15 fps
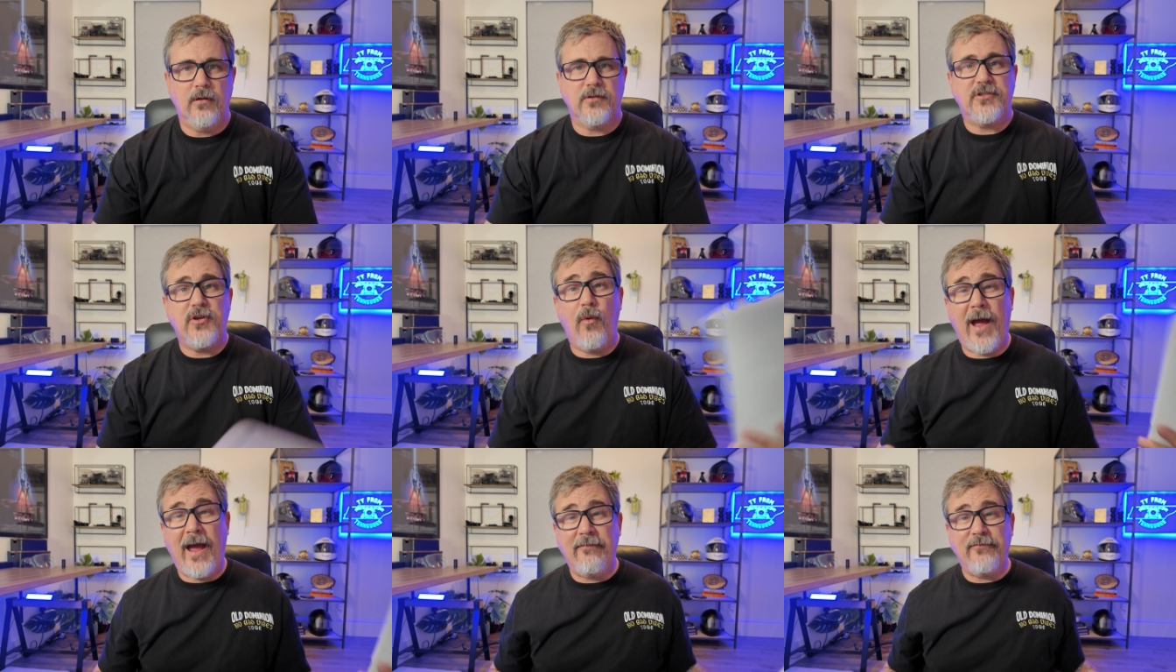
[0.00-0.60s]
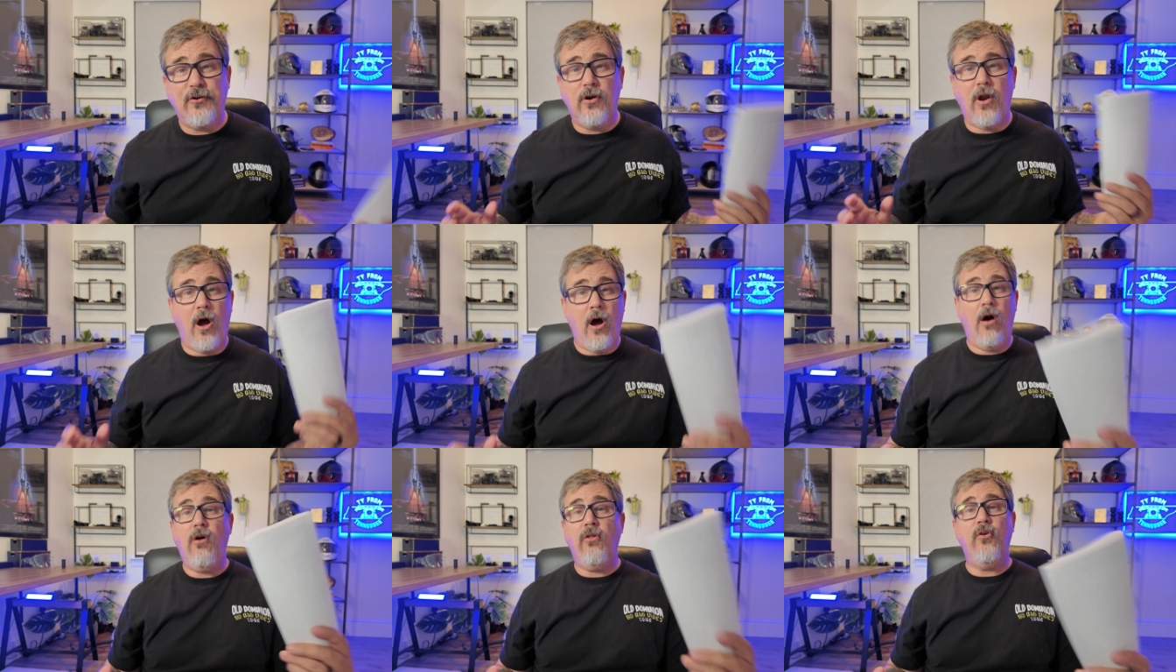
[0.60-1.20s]
So after
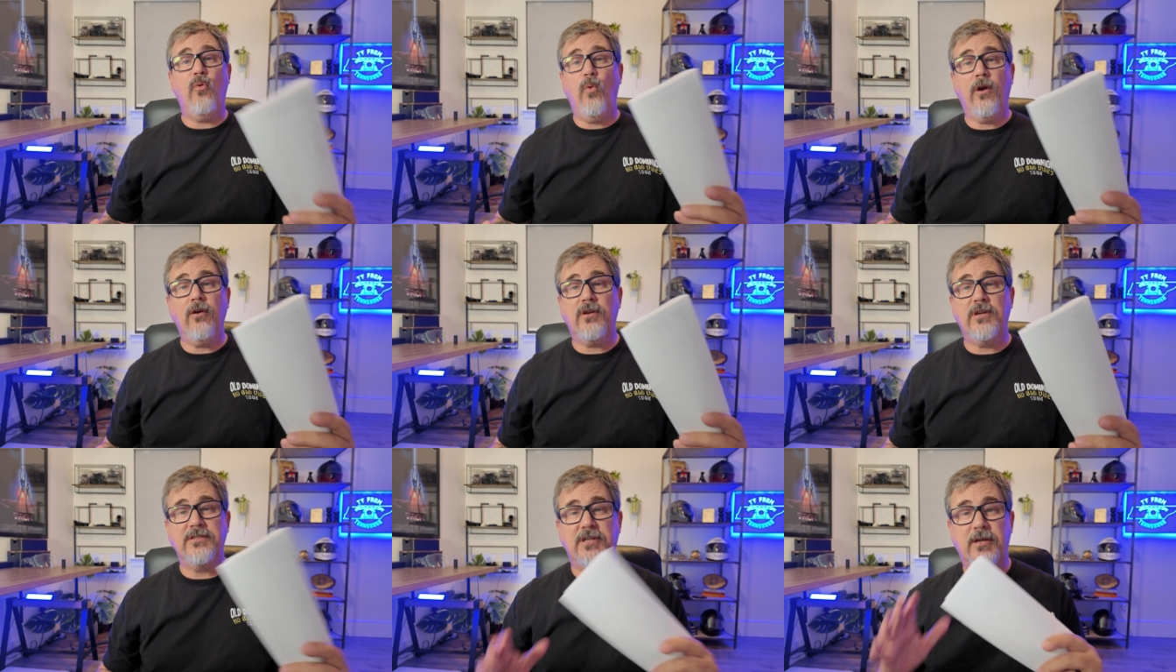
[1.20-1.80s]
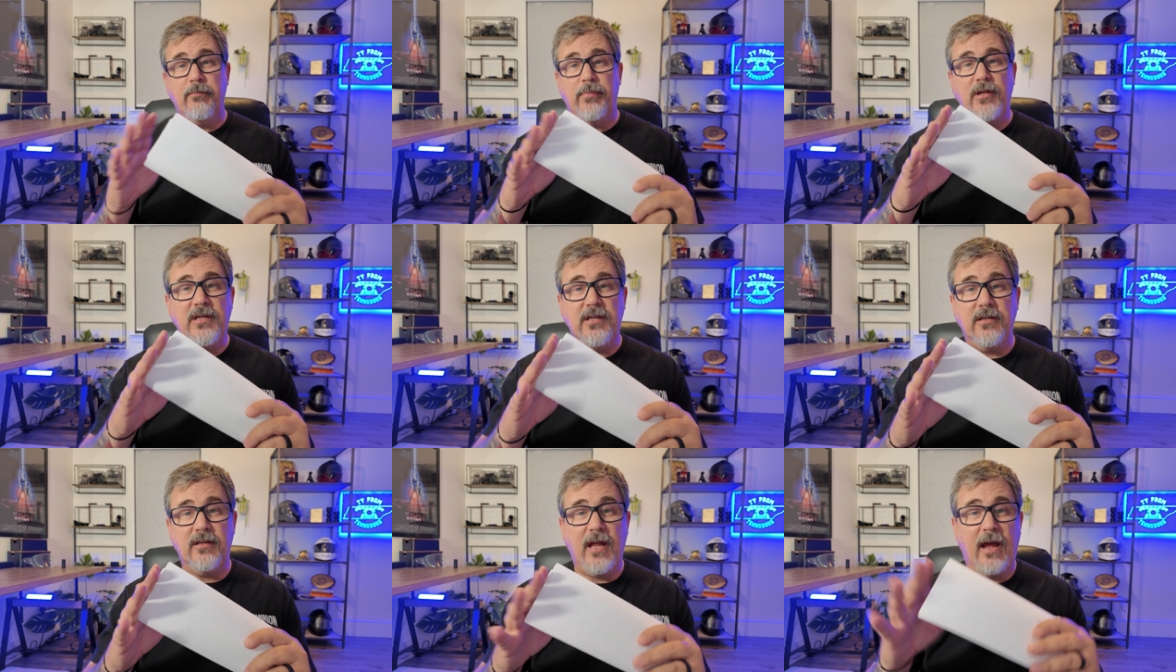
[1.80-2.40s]
all the work is
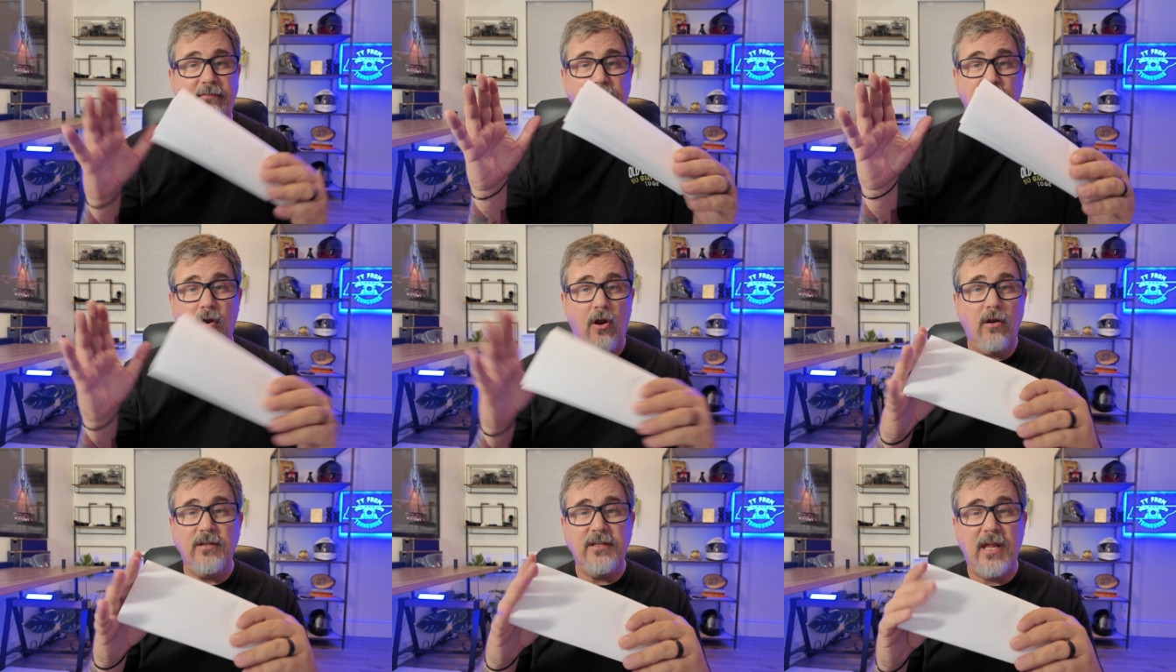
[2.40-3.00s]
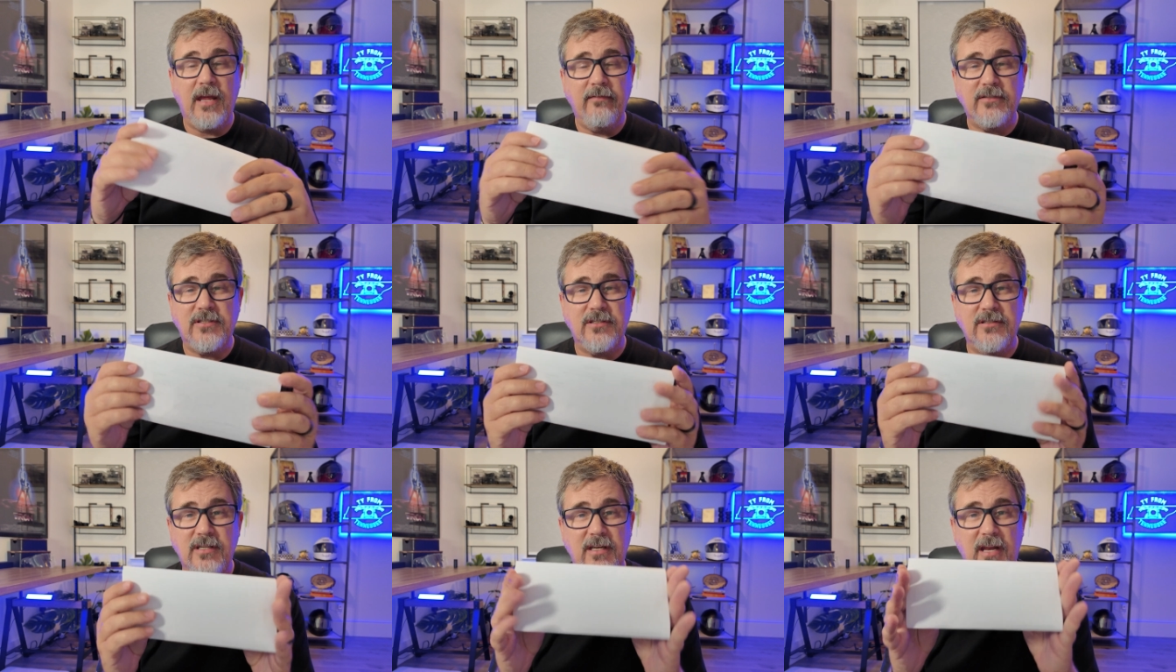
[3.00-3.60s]
completed, after
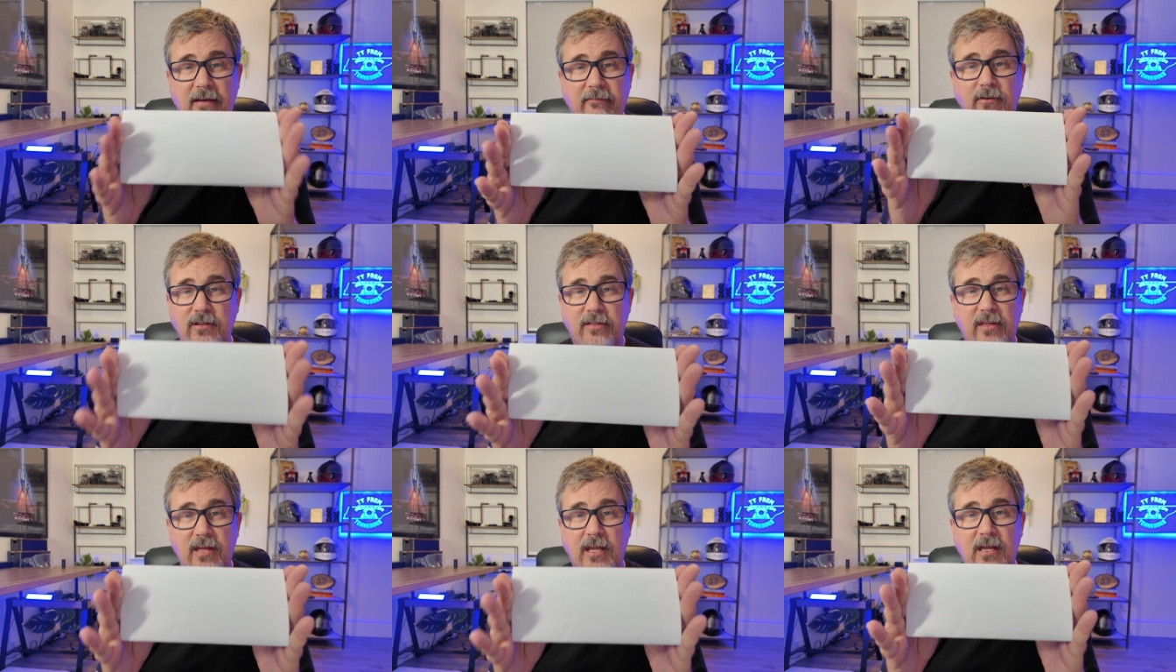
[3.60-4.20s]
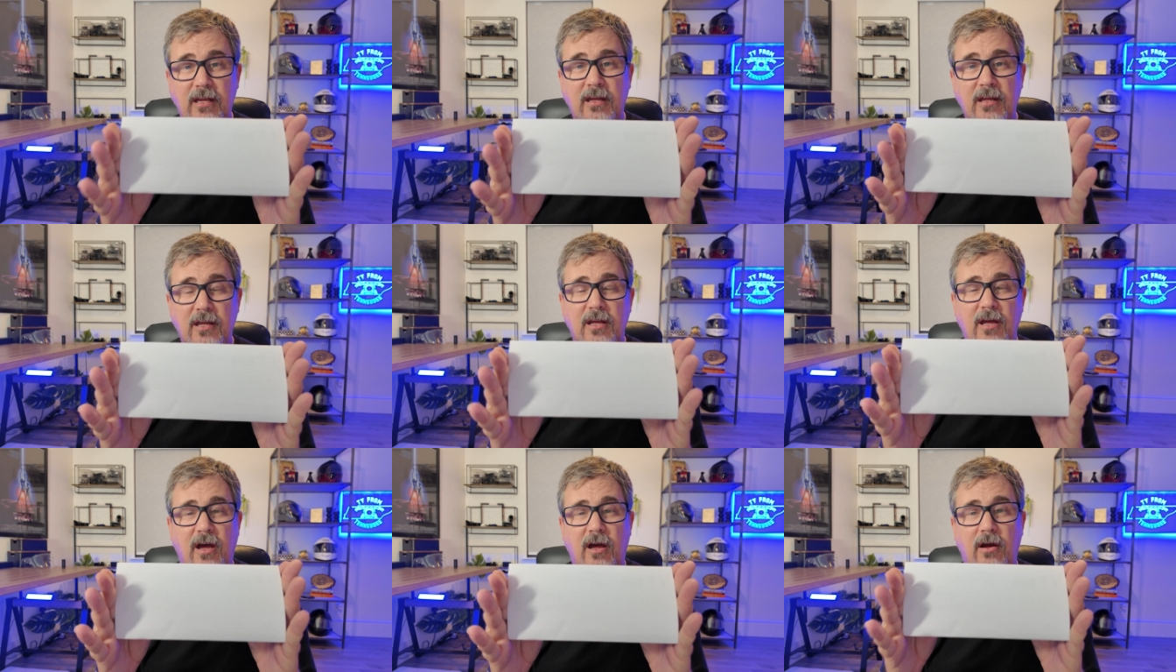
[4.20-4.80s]
Harley-Davidson did everything
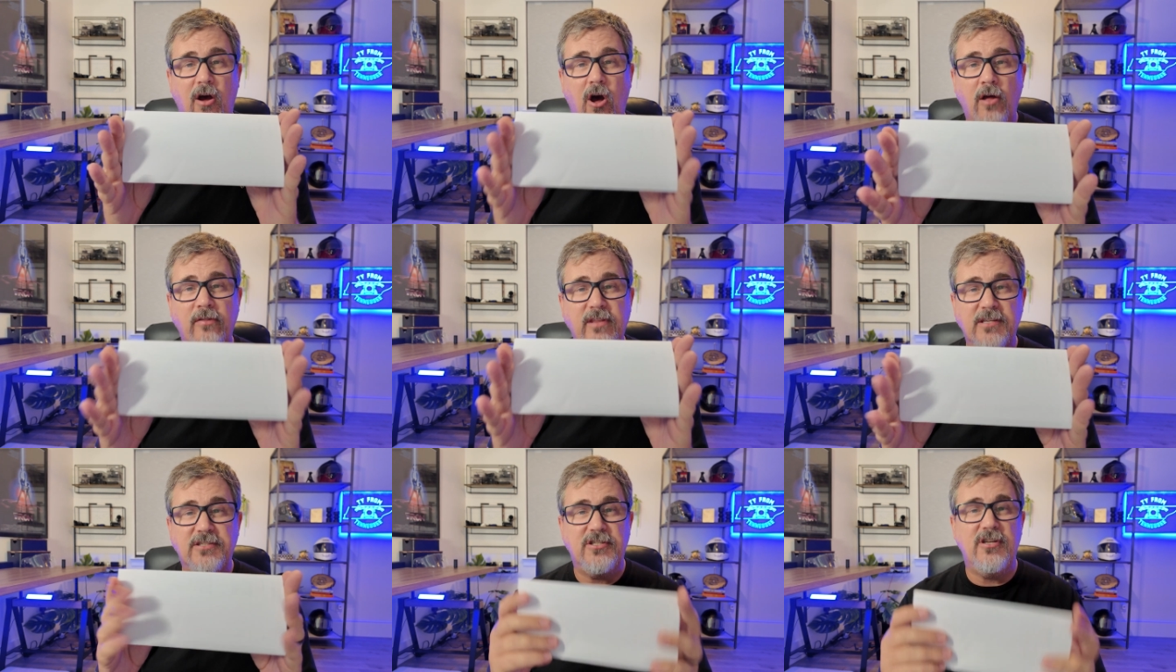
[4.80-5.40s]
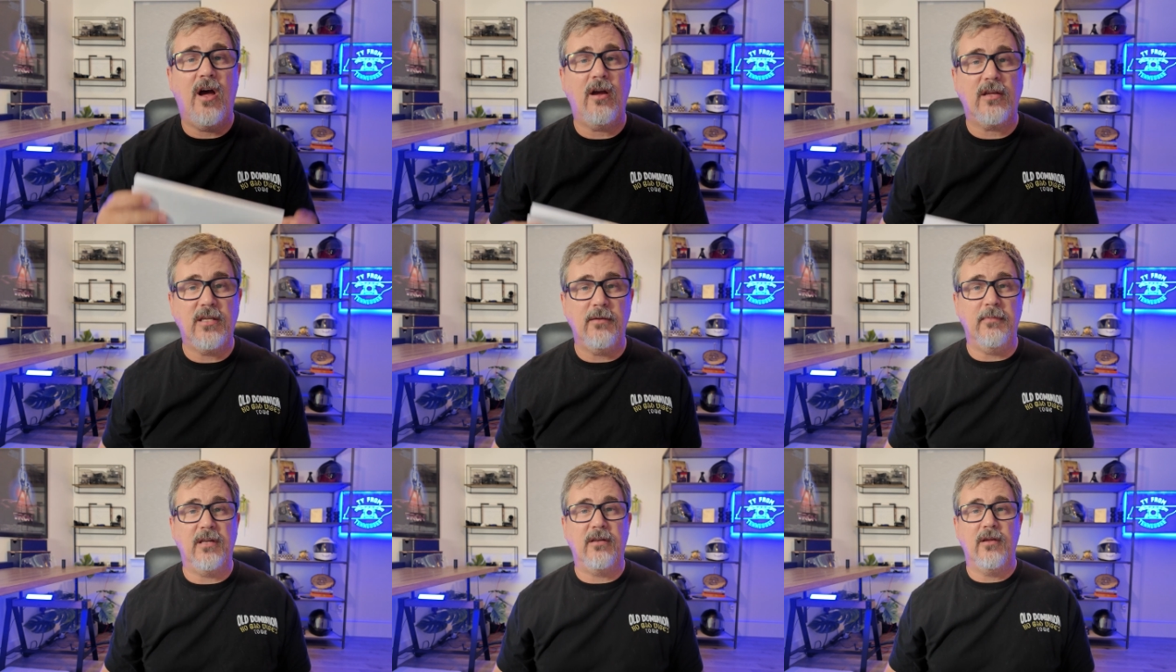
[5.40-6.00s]
on this
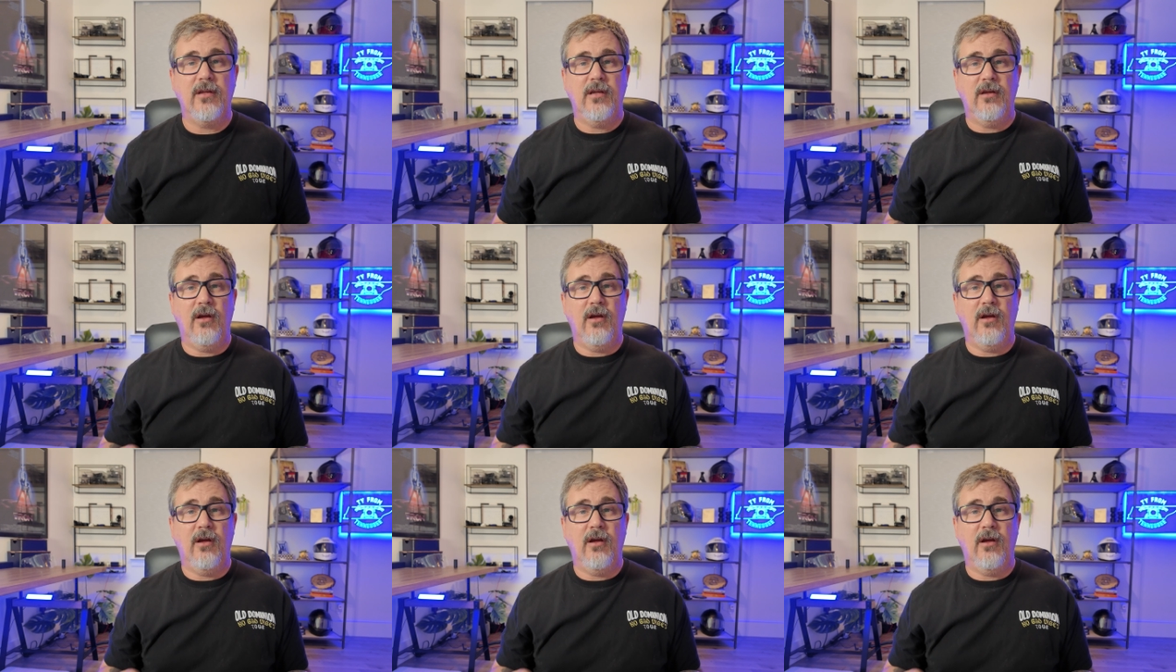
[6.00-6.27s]
document,